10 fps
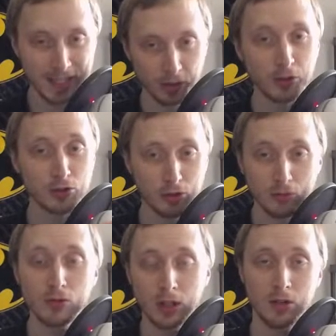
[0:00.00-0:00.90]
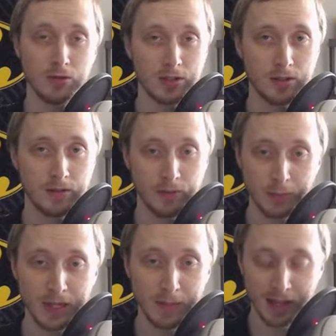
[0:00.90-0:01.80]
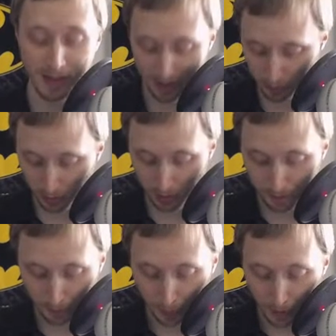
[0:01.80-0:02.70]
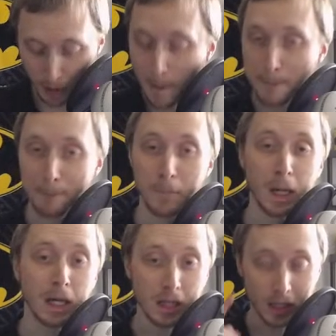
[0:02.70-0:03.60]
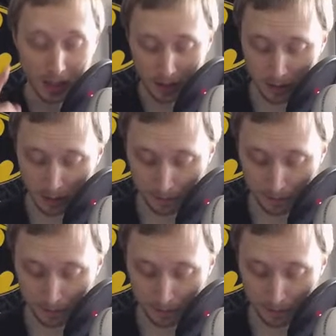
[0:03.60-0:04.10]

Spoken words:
it looks too close for me to make that call. But